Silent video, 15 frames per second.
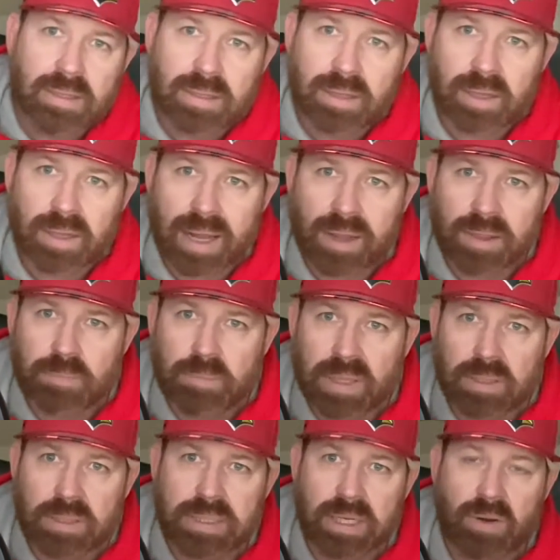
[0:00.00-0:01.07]
a lot of the
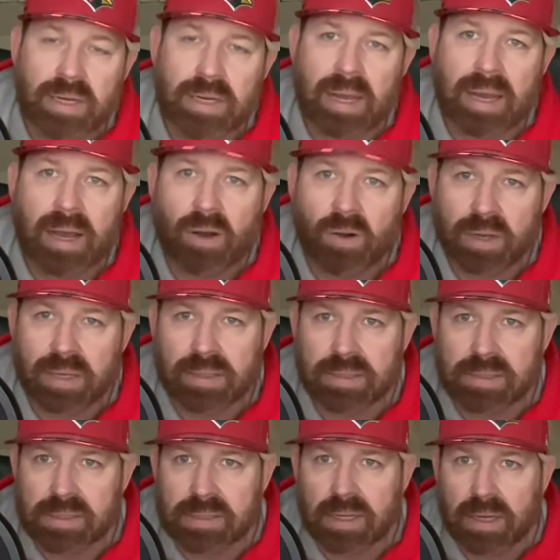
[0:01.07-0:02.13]
military now
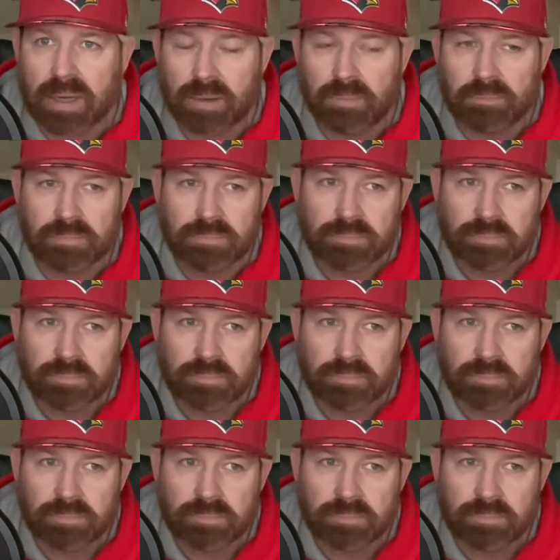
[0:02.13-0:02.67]
is um,